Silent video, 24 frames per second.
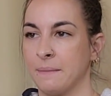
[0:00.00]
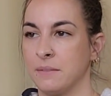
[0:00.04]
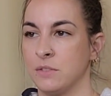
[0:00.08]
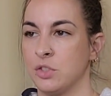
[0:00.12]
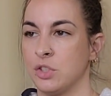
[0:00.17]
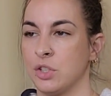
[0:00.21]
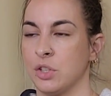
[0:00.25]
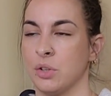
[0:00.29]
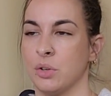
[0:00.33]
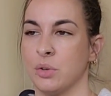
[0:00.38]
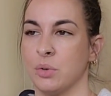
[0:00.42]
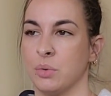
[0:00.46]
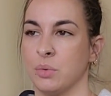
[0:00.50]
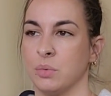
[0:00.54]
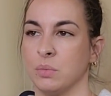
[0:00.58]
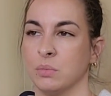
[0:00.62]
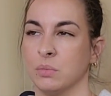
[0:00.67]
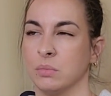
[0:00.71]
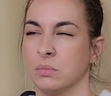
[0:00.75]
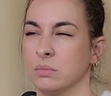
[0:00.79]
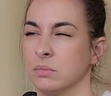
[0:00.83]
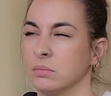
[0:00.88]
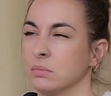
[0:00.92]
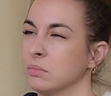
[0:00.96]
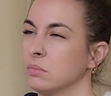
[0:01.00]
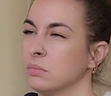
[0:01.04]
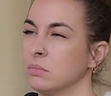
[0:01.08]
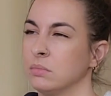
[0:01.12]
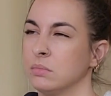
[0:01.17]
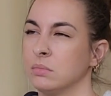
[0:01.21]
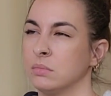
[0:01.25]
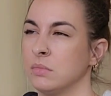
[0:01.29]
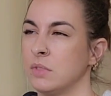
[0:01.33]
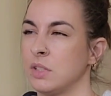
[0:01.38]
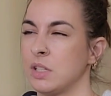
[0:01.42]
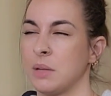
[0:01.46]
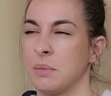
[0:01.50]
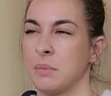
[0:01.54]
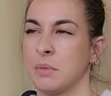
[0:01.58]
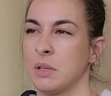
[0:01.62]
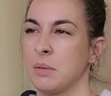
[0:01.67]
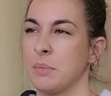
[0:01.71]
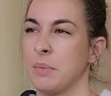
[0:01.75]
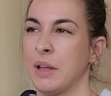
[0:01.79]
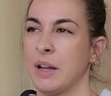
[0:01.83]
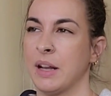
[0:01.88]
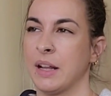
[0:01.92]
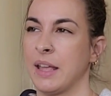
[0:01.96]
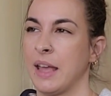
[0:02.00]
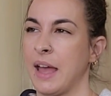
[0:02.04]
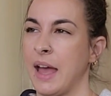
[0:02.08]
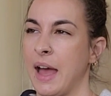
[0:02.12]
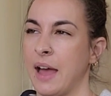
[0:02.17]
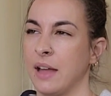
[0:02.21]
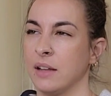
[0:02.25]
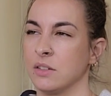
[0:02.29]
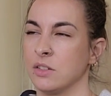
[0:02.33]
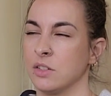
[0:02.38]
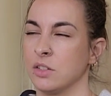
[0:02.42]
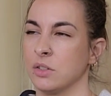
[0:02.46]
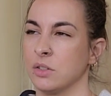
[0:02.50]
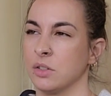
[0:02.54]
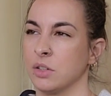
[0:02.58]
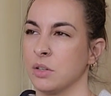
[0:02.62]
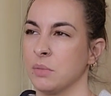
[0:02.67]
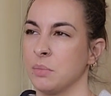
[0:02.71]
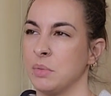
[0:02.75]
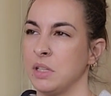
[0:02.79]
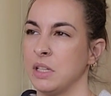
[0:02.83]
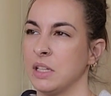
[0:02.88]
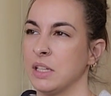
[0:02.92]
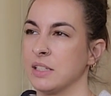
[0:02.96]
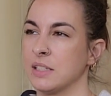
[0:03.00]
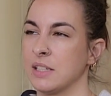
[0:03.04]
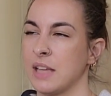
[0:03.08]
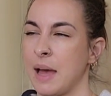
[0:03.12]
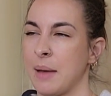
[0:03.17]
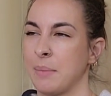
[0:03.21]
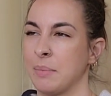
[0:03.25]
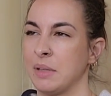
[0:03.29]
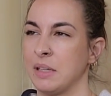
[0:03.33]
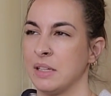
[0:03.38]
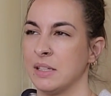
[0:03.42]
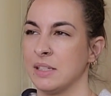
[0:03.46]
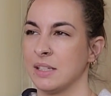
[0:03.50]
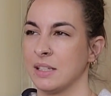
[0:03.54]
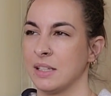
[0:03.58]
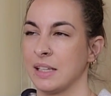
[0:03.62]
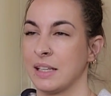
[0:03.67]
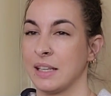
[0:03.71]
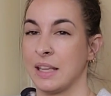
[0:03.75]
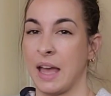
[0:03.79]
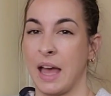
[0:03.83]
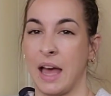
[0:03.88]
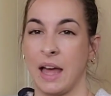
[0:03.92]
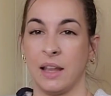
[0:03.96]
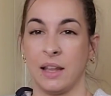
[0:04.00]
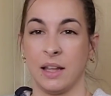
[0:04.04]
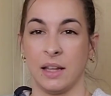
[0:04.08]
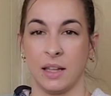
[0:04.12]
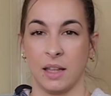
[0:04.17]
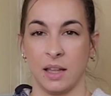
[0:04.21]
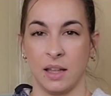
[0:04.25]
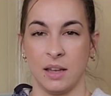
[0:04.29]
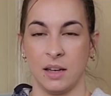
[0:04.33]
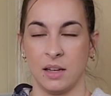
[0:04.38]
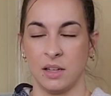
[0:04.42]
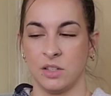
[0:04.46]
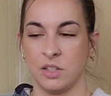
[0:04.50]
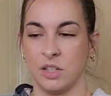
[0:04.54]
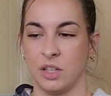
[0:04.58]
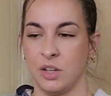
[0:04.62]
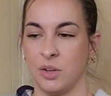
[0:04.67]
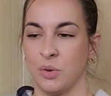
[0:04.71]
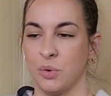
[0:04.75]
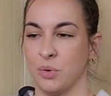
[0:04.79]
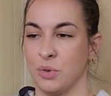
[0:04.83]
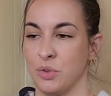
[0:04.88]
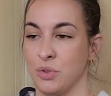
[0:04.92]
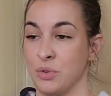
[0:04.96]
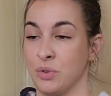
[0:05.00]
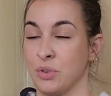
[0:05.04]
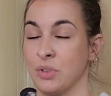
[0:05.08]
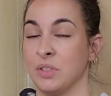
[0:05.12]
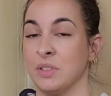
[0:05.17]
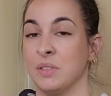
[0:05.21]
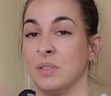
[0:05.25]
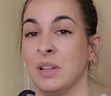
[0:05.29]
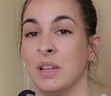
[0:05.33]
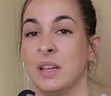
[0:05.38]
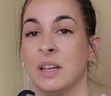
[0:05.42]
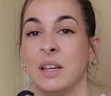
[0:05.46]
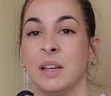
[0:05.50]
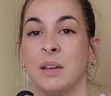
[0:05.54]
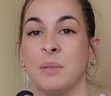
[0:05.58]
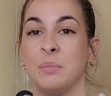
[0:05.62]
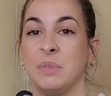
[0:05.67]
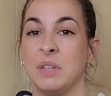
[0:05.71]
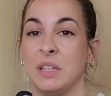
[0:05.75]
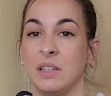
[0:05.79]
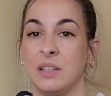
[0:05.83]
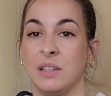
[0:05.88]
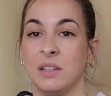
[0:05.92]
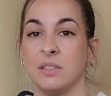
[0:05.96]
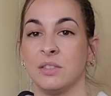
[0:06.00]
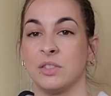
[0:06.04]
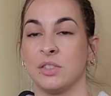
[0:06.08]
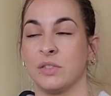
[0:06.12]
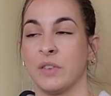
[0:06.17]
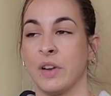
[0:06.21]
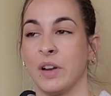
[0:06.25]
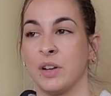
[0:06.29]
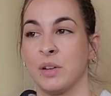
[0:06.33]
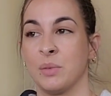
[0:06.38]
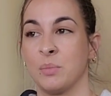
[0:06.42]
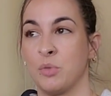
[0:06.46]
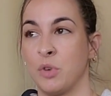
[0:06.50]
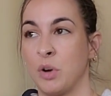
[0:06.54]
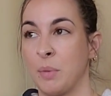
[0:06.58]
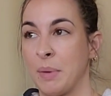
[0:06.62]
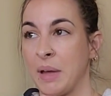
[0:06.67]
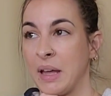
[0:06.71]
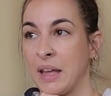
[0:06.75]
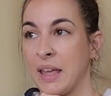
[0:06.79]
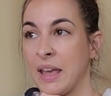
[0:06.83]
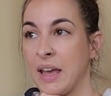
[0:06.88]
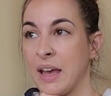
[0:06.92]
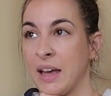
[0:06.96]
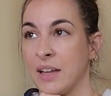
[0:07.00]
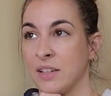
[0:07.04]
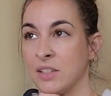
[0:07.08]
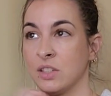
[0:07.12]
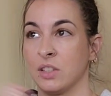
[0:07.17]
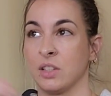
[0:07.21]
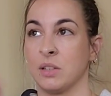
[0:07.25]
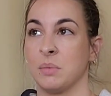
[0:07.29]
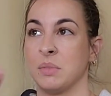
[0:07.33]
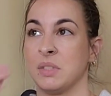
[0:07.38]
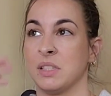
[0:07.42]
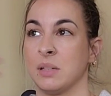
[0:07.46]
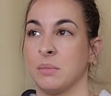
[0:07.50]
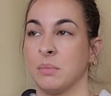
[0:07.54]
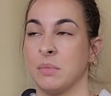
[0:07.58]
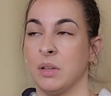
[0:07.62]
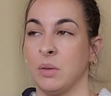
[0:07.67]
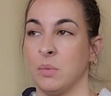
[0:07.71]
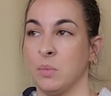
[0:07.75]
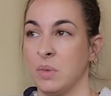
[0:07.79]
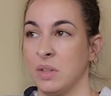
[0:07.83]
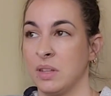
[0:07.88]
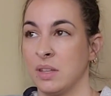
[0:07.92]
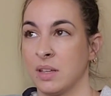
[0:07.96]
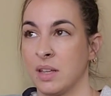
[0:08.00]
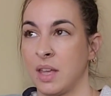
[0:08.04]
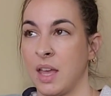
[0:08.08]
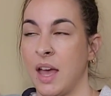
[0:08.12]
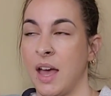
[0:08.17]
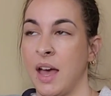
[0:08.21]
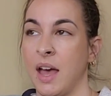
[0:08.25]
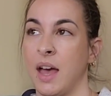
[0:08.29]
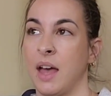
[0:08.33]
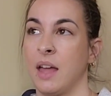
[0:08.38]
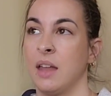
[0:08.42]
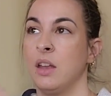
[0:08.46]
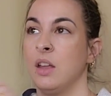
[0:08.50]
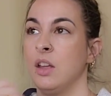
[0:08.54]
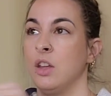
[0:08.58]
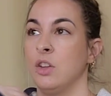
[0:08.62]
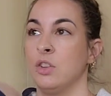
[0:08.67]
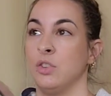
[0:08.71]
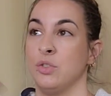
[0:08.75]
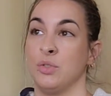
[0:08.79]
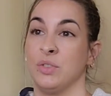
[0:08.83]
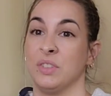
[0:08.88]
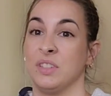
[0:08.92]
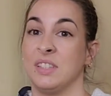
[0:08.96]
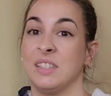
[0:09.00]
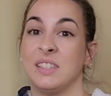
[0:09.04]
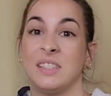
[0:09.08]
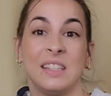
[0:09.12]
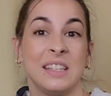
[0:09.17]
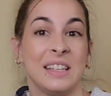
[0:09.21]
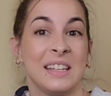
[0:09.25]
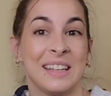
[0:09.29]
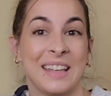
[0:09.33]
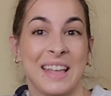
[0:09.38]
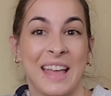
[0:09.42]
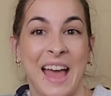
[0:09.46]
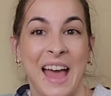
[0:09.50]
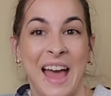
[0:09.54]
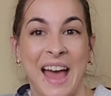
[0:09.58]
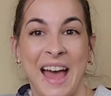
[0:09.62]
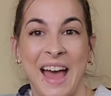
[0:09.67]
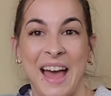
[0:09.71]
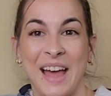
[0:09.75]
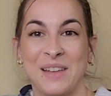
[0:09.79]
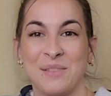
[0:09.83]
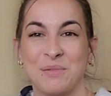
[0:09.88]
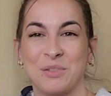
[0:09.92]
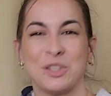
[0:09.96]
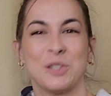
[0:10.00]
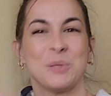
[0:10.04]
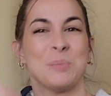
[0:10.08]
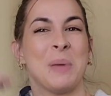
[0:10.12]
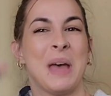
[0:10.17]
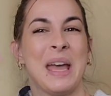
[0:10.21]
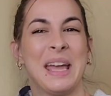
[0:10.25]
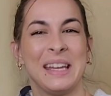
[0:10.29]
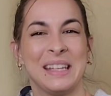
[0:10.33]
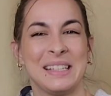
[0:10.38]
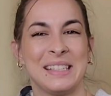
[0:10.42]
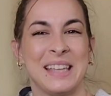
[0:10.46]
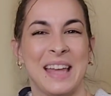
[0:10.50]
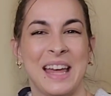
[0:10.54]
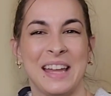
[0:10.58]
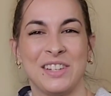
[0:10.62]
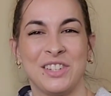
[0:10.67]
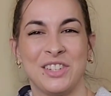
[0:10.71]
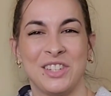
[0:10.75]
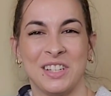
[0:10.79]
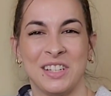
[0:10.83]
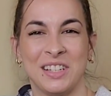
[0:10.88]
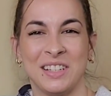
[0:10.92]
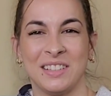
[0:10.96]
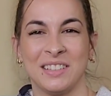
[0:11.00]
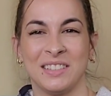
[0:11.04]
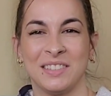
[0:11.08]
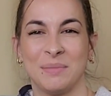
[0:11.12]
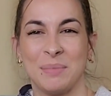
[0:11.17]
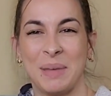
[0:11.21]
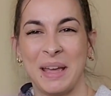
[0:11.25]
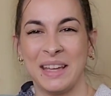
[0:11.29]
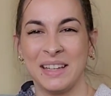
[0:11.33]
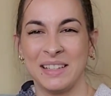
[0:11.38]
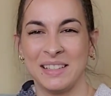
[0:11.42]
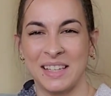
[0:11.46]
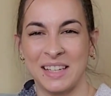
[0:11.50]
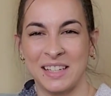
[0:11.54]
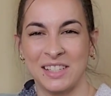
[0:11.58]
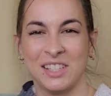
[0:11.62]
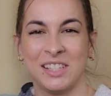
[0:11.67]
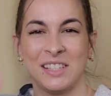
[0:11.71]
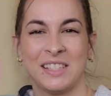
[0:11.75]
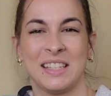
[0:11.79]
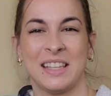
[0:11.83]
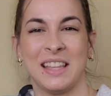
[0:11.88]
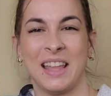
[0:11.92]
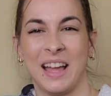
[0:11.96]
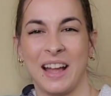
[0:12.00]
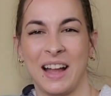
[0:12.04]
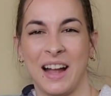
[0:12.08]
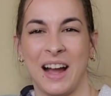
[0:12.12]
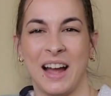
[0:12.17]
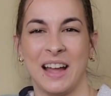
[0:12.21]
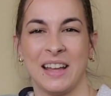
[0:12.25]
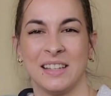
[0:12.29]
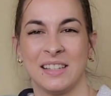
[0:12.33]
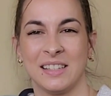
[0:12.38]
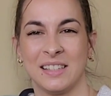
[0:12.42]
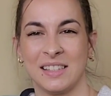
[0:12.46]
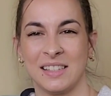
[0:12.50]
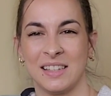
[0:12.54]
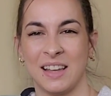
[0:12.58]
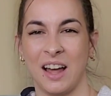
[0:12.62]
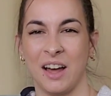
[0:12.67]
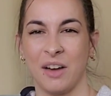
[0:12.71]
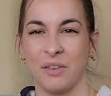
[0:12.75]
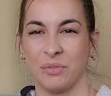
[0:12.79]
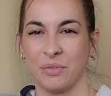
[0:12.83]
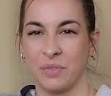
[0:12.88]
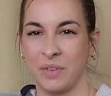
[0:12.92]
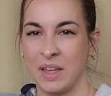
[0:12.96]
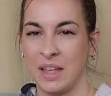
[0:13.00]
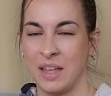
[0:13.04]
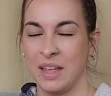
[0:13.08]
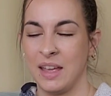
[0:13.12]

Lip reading: So something about a cat. So it could be like tapping into like cat-like energy, or you could be surrounded more by cats. So it could be something with a cat. You could see a cat. Just pay attention. Pay attention to that kind of stuff.